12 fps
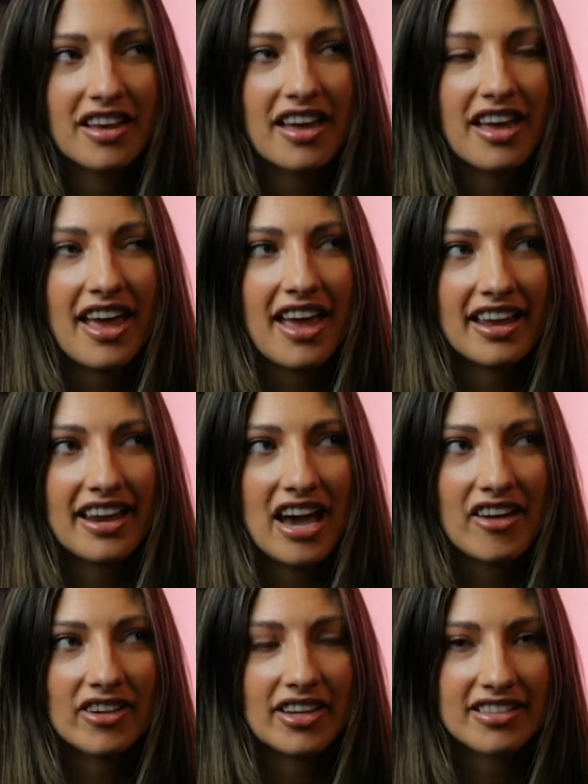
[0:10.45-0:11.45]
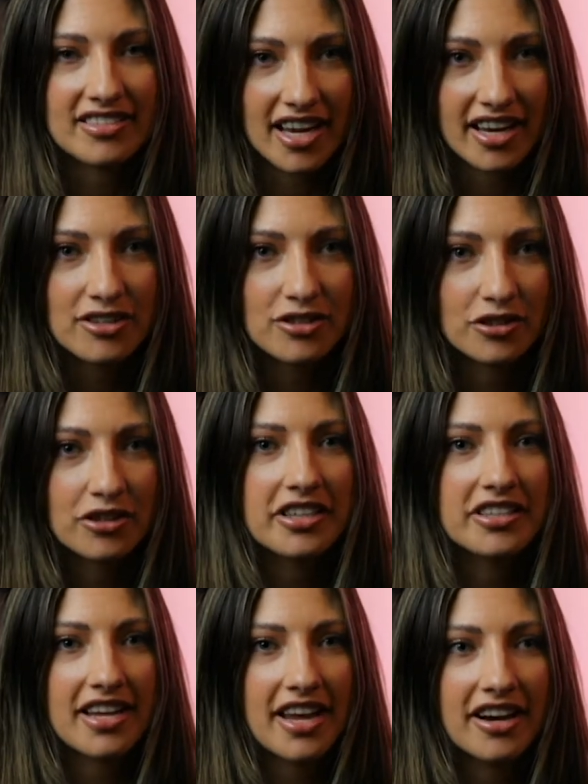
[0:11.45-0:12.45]
and having a second-degree
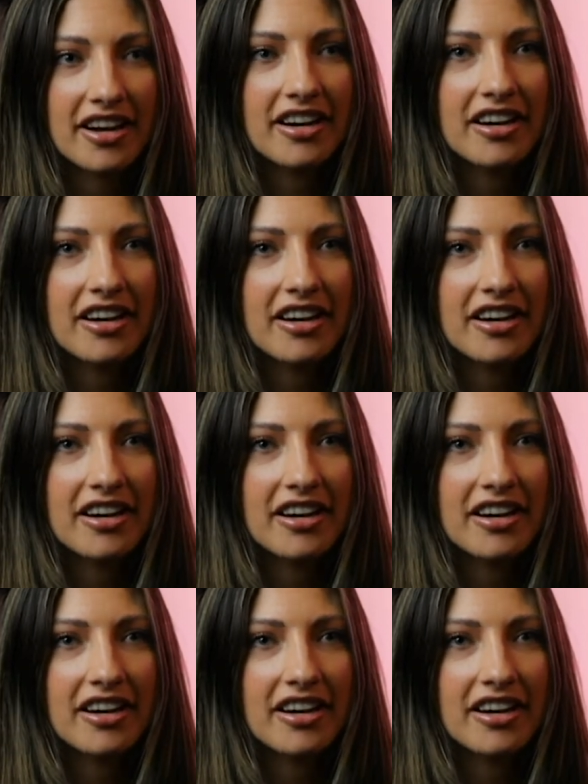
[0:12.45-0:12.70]
tear.